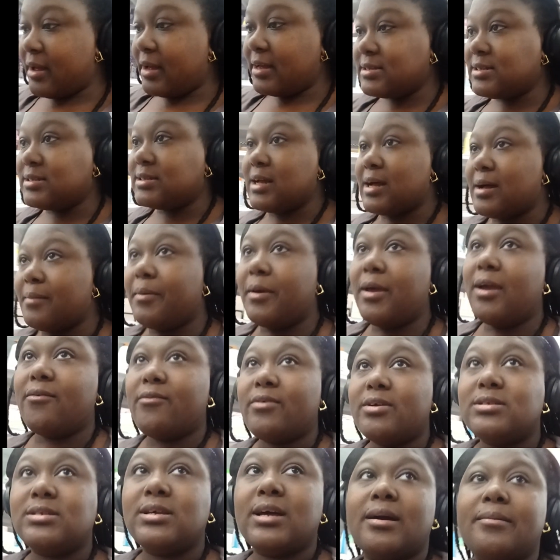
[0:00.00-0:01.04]
I stop
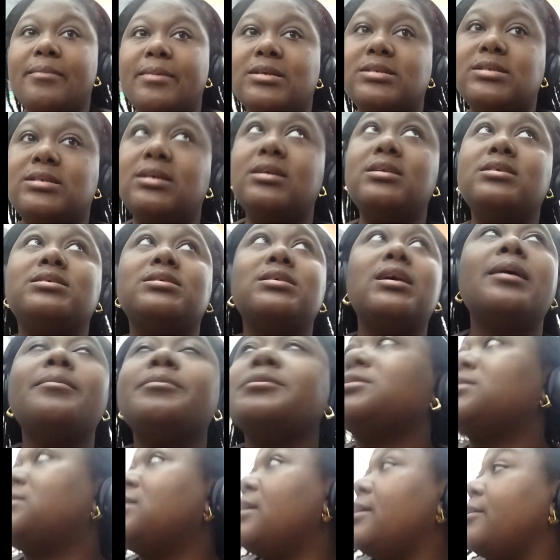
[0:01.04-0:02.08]
every time I see this type
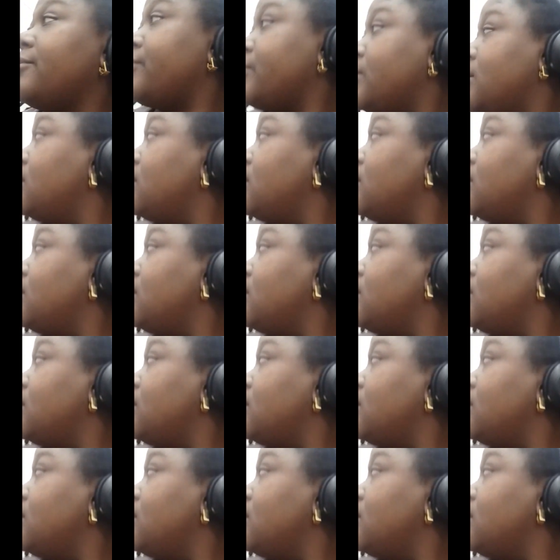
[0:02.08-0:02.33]
of stuff.